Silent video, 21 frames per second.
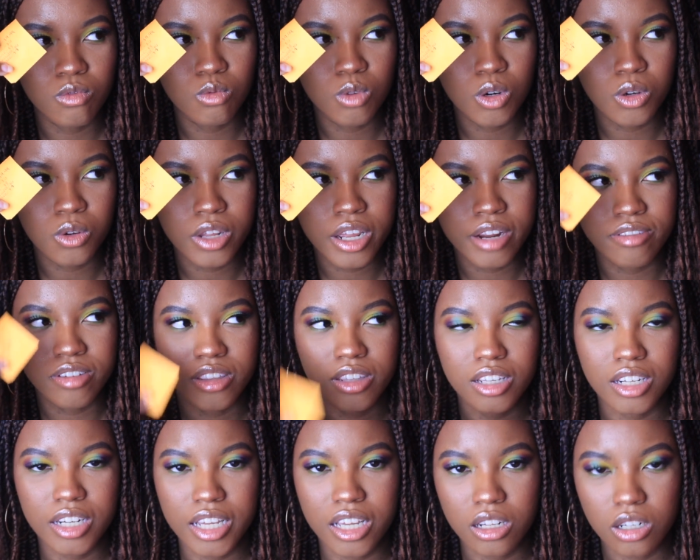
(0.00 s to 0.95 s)
wrote
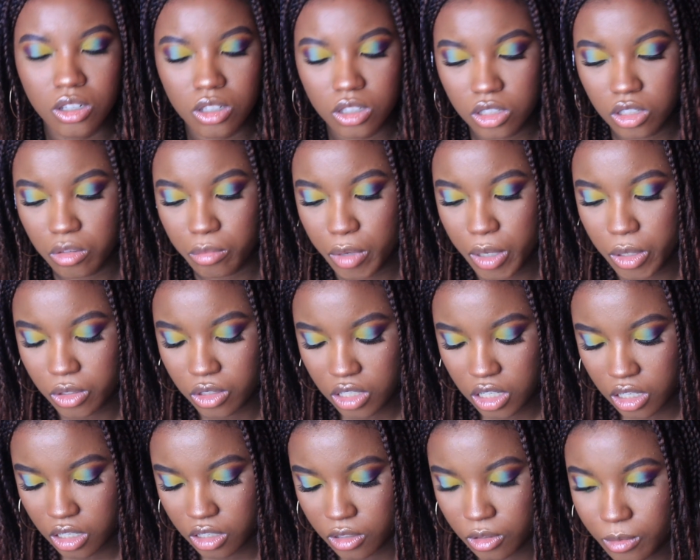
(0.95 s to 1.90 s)
everything down on a little
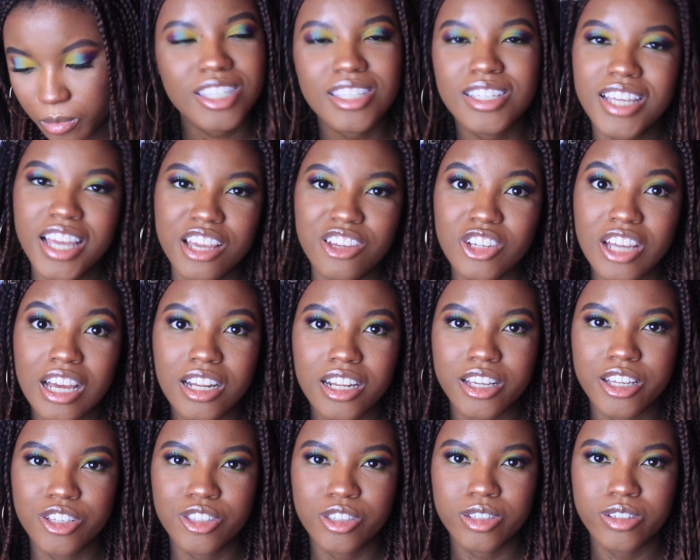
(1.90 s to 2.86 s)
post-it note just in case y'all
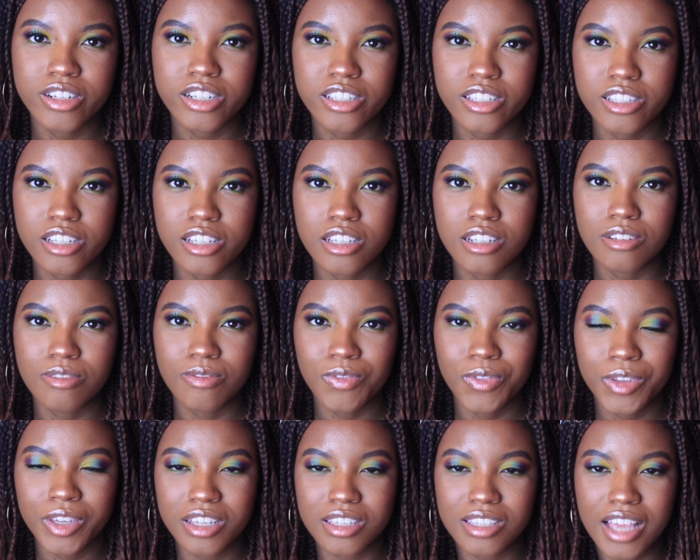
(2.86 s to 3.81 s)
are interested,
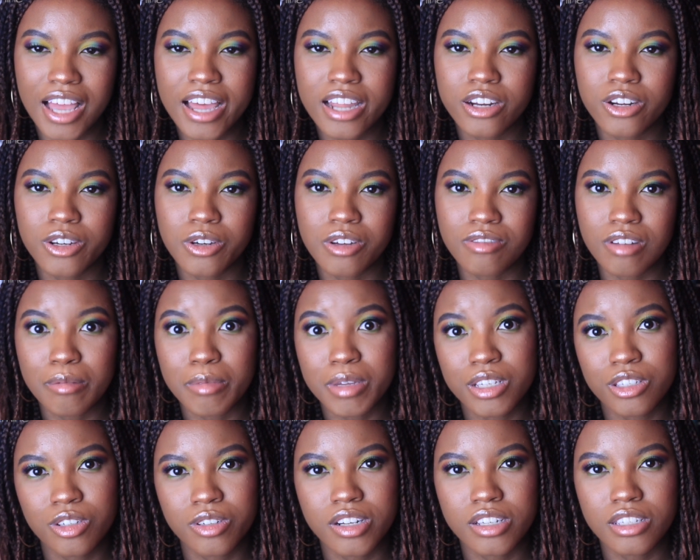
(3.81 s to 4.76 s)
because I know if I'm
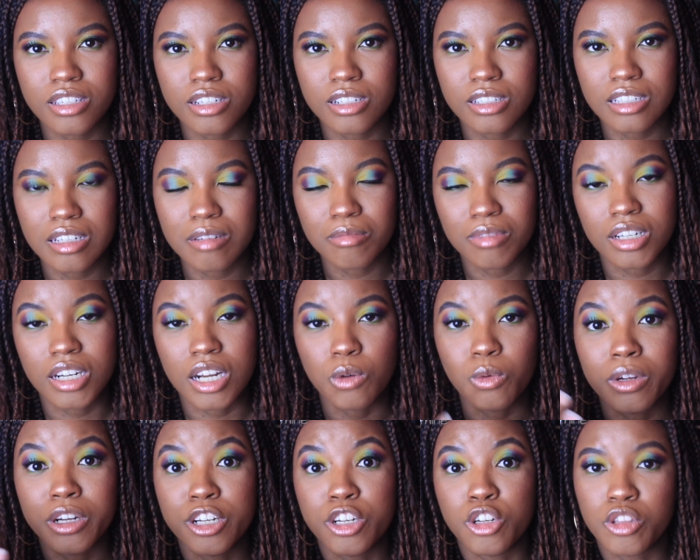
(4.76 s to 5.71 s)
interested in something I
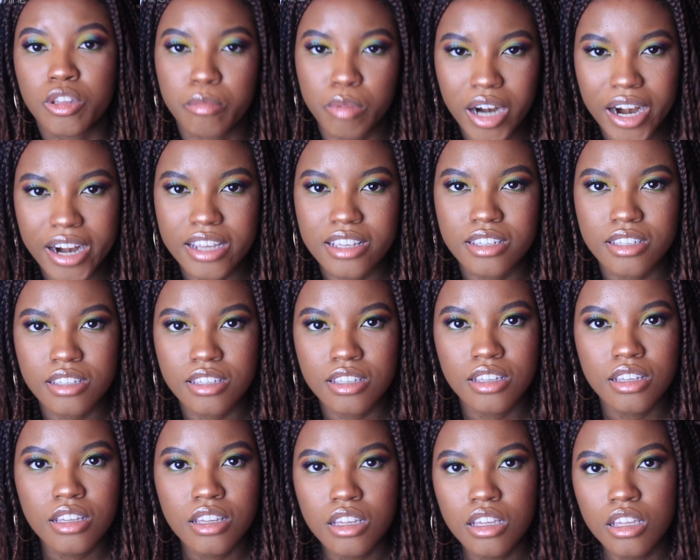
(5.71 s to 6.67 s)
want to know the price.